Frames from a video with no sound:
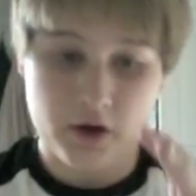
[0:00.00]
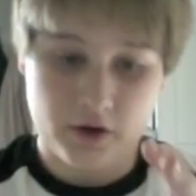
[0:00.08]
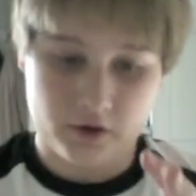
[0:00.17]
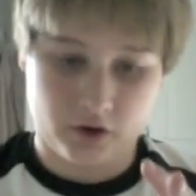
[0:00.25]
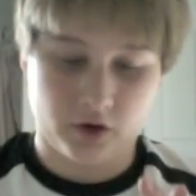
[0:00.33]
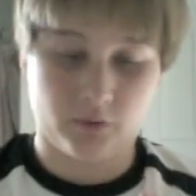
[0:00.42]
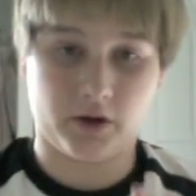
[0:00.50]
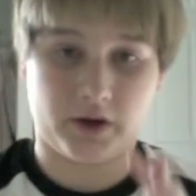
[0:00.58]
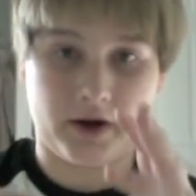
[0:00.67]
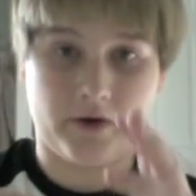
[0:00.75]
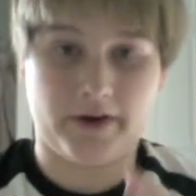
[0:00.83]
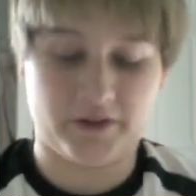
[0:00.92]
You're going to want to
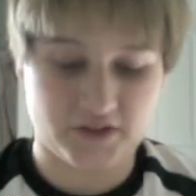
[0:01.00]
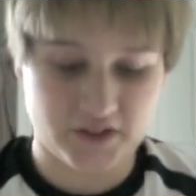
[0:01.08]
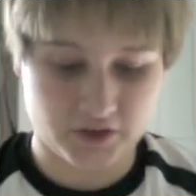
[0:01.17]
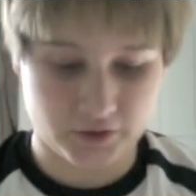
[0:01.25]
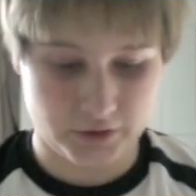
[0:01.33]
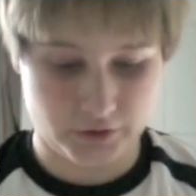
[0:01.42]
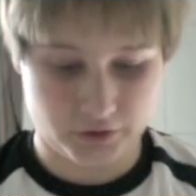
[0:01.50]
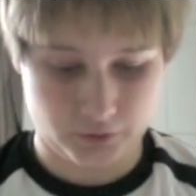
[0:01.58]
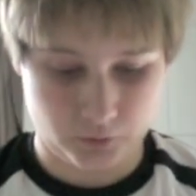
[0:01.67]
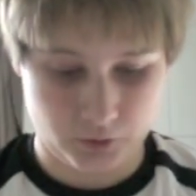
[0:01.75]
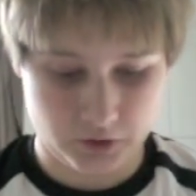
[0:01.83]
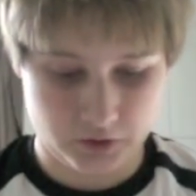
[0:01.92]
count out 6 rows. So
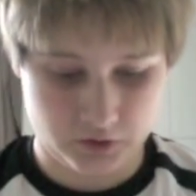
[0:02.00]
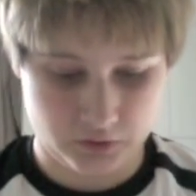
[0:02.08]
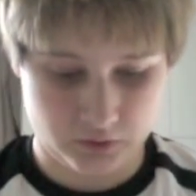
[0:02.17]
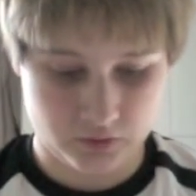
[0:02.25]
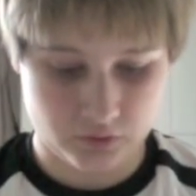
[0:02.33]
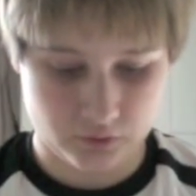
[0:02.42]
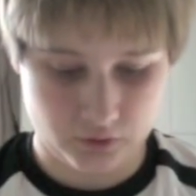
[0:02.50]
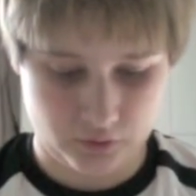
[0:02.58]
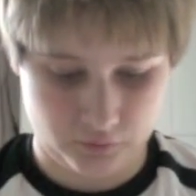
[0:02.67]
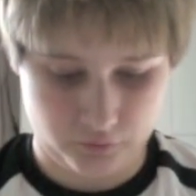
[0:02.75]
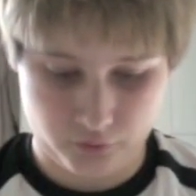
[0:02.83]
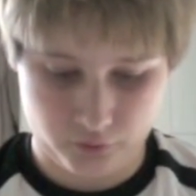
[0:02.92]
1, 2, 3,
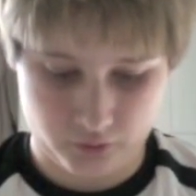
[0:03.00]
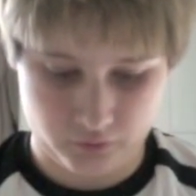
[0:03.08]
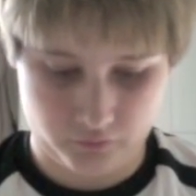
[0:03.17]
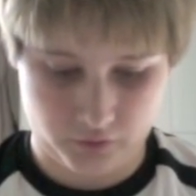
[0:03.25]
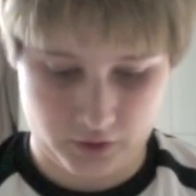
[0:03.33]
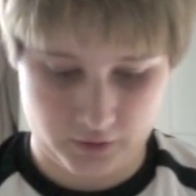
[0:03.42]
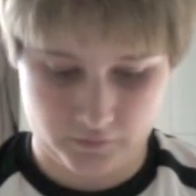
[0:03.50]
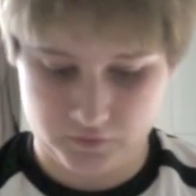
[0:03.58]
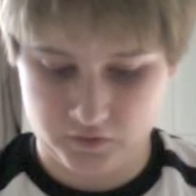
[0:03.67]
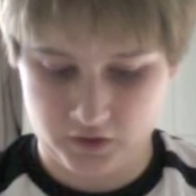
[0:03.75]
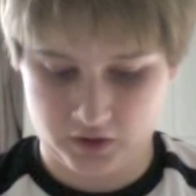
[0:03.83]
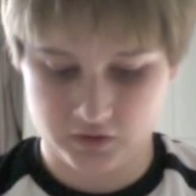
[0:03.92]
4, 5,
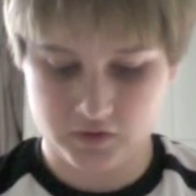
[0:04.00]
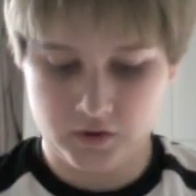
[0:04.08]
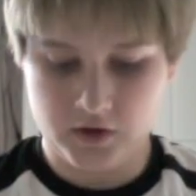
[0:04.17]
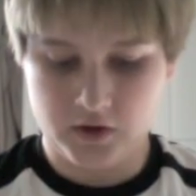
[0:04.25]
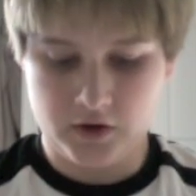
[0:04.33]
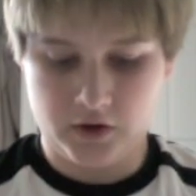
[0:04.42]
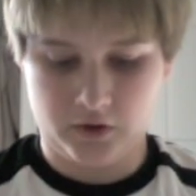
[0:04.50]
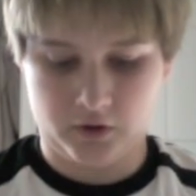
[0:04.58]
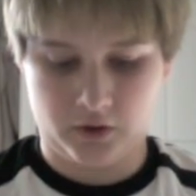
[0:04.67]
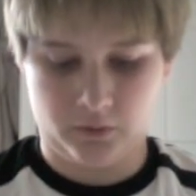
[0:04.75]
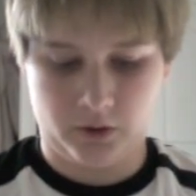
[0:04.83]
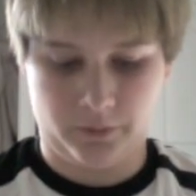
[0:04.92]
6. And
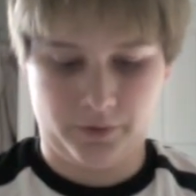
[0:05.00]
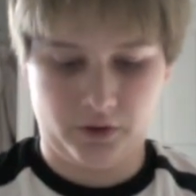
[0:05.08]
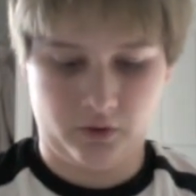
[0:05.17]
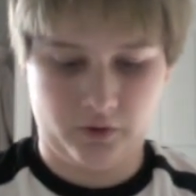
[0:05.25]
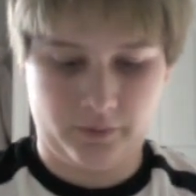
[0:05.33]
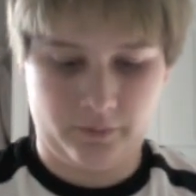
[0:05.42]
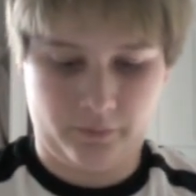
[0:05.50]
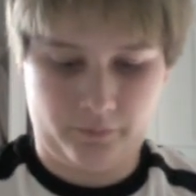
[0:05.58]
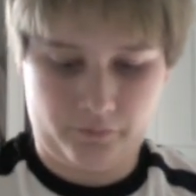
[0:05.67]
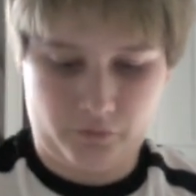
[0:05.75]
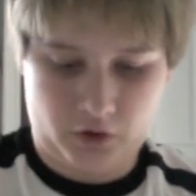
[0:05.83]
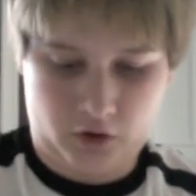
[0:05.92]
you're going to want to peel them
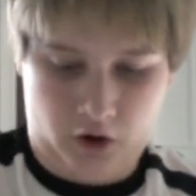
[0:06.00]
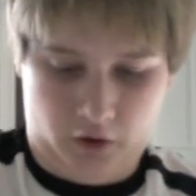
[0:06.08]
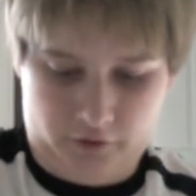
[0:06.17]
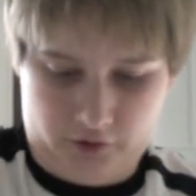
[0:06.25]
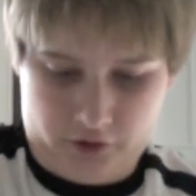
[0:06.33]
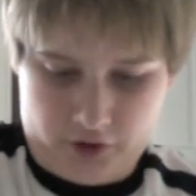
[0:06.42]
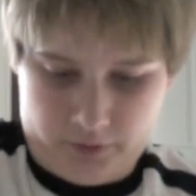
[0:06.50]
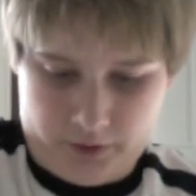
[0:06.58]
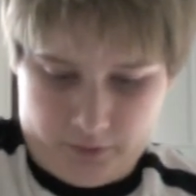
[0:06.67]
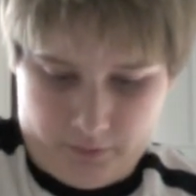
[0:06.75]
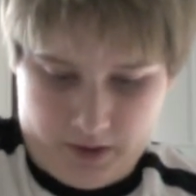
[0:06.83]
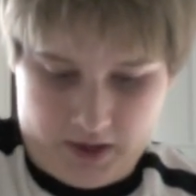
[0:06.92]
off. And you're going to
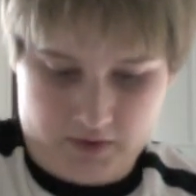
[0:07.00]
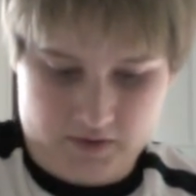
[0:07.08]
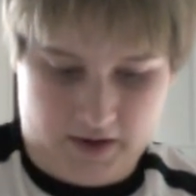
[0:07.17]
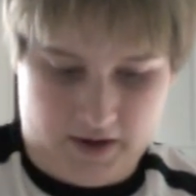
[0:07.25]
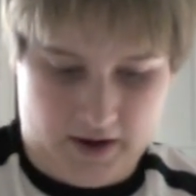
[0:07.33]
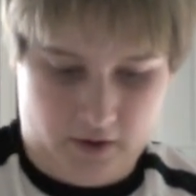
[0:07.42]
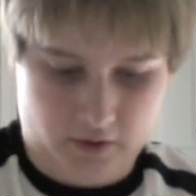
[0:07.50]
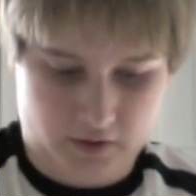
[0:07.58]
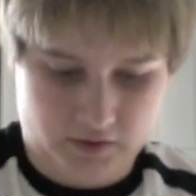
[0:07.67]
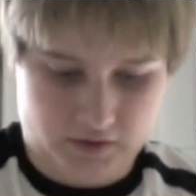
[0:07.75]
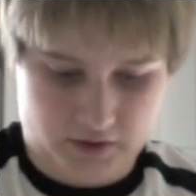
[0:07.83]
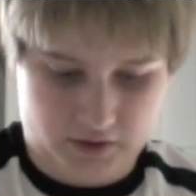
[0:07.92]
be amazed at how
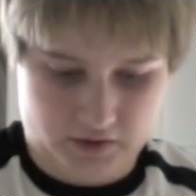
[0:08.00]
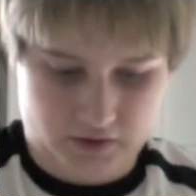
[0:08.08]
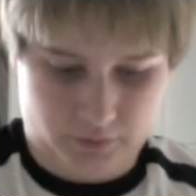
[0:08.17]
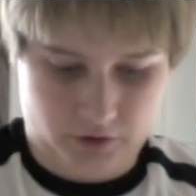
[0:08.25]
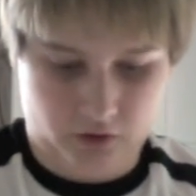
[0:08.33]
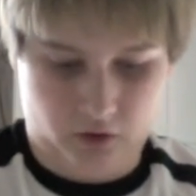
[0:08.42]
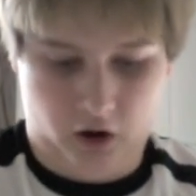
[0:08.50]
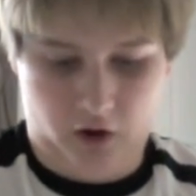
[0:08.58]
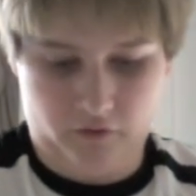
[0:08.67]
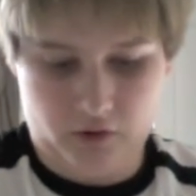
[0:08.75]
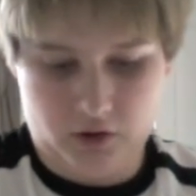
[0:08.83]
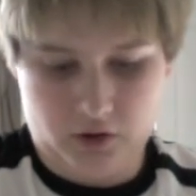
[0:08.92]
easy it is to peel
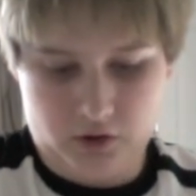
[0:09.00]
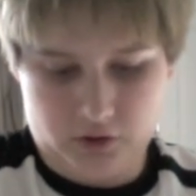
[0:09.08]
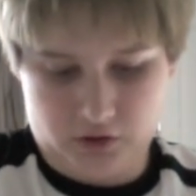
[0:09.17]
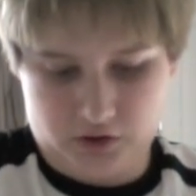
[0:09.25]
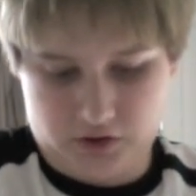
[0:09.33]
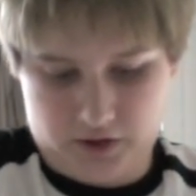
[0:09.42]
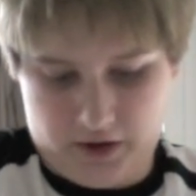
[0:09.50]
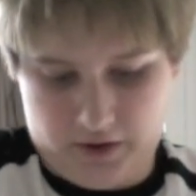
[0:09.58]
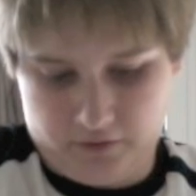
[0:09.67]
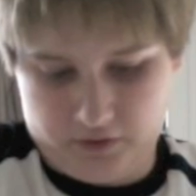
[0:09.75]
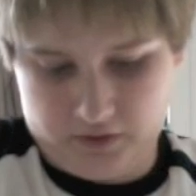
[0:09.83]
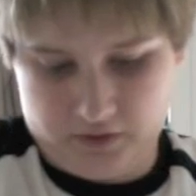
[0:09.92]
off, because they
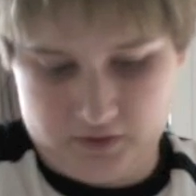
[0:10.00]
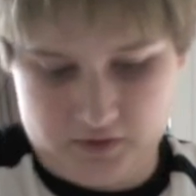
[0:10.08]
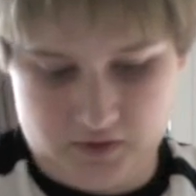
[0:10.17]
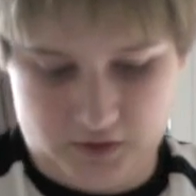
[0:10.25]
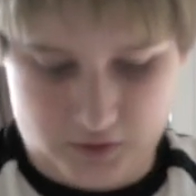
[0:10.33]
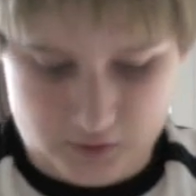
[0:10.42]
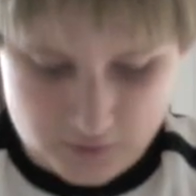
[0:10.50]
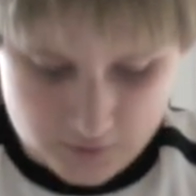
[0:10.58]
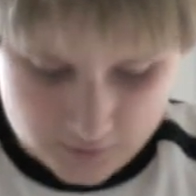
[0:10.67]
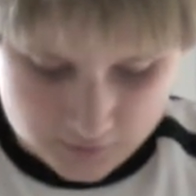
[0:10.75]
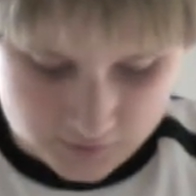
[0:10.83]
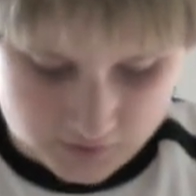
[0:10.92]
have a tendency
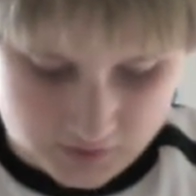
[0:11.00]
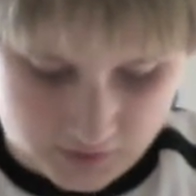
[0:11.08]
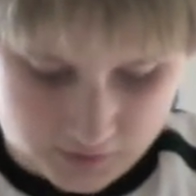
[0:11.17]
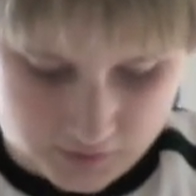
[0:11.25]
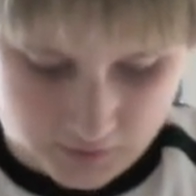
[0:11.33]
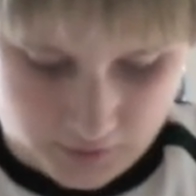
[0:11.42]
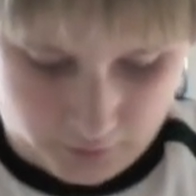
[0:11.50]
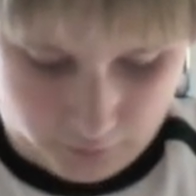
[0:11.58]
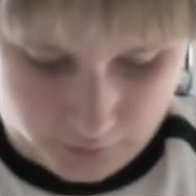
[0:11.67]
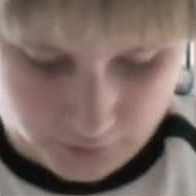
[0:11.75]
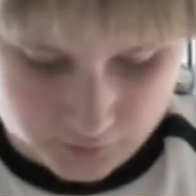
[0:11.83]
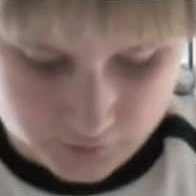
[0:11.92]
to stick to the other
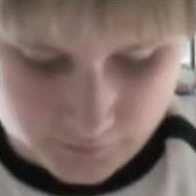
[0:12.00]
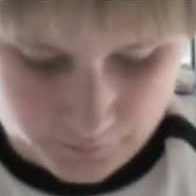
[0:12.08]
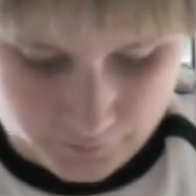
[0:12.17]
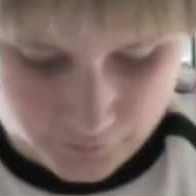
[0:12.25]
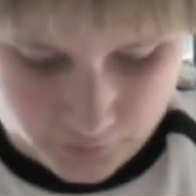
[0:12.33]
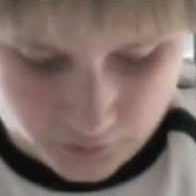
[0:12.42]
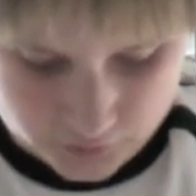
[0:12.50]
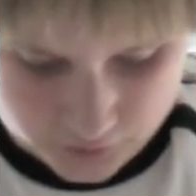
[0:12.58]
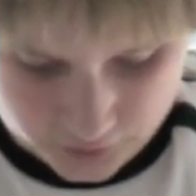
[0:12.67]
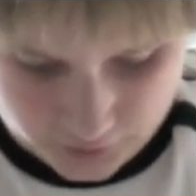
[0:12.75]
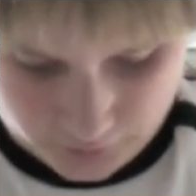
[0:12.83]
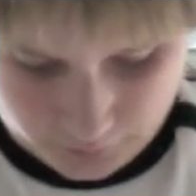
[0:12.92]
ones.
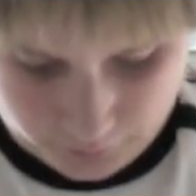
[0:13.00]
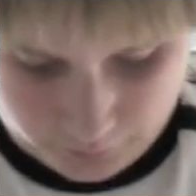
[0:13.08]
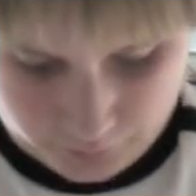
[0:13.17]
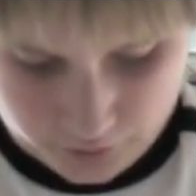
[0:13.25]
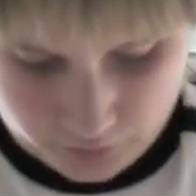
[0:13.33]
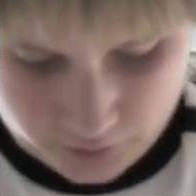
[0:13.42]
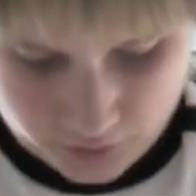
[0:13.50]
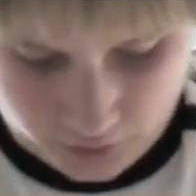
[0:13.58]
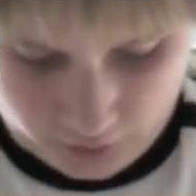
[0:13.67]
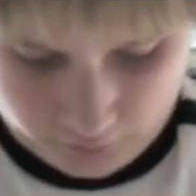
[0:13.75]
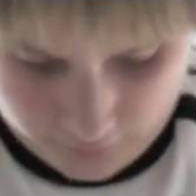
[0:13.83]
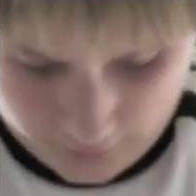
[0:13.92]
So you're peeling it
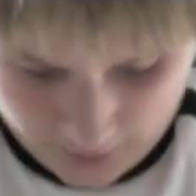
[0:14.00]
off.